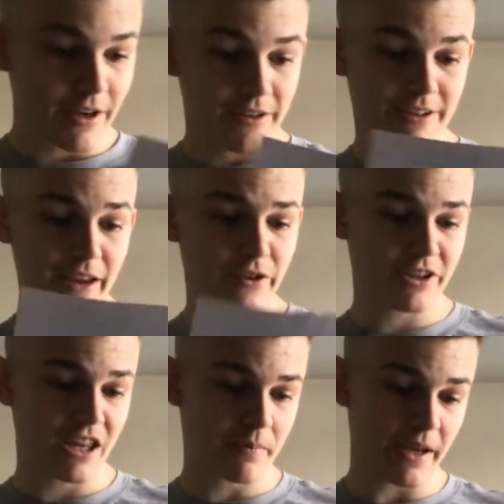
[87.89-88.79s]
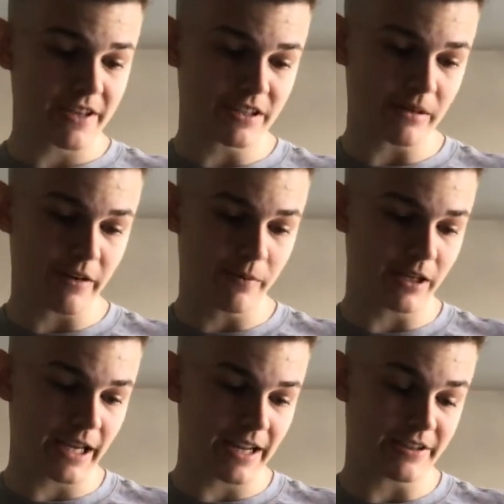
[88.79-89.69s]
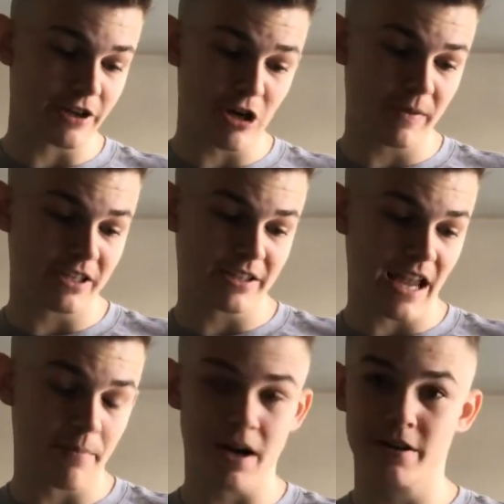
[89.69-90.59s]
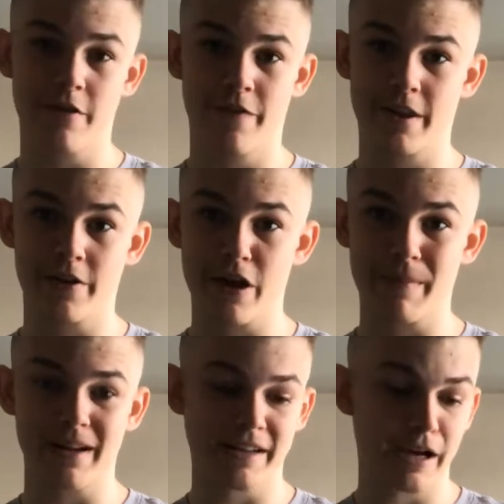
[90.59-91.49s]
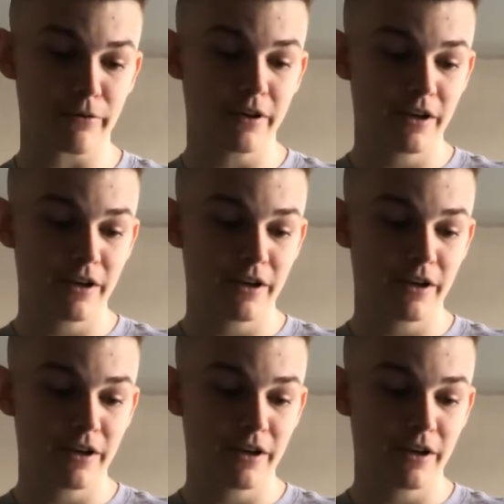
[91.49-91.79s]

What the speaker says: 17th place is where I've put Leeds. It hurt me to say it, but I don't think they'll go back down.